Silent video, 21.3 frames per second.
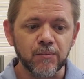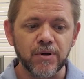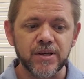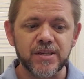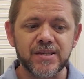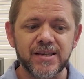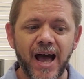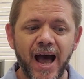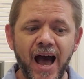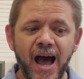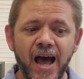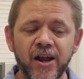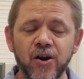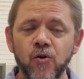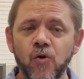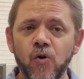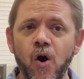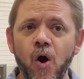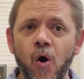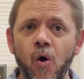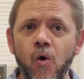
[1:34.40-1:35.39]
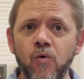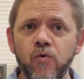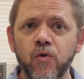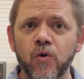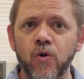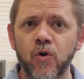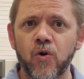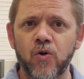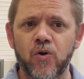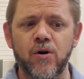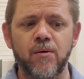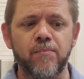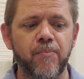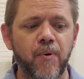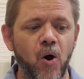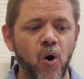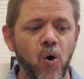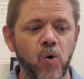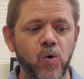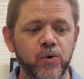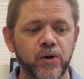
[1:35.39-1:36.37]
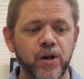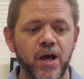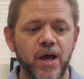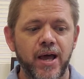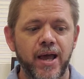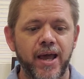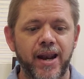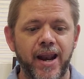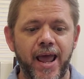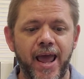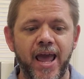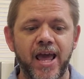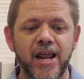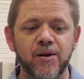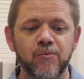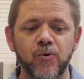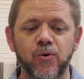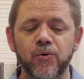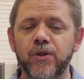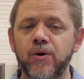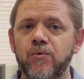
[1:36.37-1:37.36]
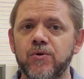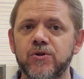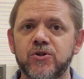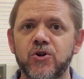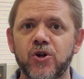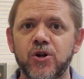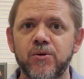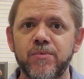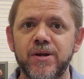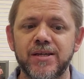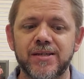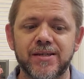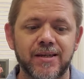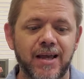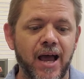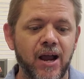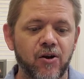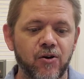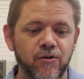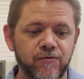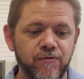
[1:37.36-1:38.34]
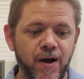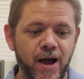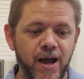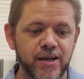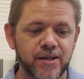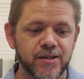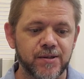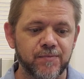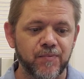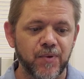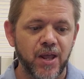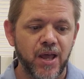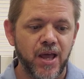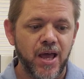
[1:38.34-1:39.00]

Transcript: beside or over or upon an animal that was going to be sacrificed.